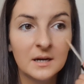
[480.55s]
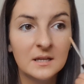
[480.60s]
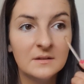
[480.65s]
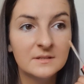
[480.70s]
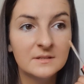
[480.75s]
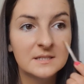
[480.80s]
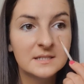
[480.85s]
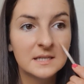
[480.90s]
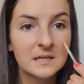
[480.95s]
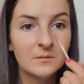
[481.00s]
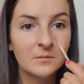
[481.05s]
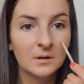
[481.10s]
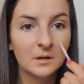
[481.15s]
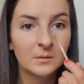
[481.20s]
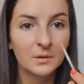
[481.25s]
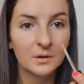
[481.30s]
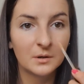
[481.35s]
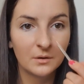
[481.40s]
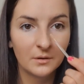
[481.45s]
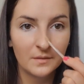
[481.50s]
even see what I'm
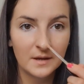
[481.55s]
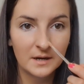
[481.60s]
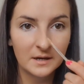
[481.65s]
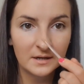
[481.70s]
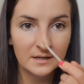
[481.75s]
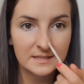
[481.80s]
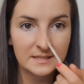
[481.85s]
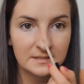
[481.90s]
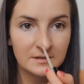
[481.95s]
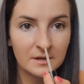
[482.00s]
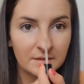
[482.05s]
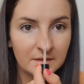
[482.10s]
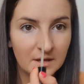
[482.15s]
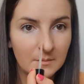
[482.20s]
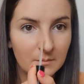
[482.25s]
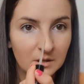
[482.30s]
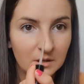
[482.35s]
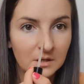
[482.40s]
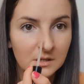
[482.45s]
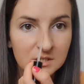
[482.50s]
putting on there. It's not that
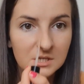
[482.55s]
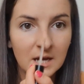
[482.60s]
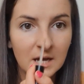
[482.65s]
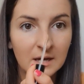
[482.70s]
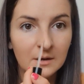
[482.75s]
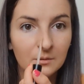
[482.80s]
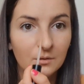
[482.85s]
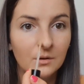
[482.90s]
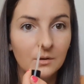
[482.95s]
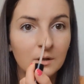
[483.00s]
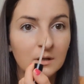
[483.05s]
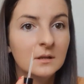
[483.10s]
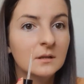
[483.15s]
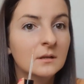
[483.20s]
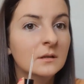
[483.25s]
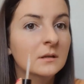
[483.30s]
much at all,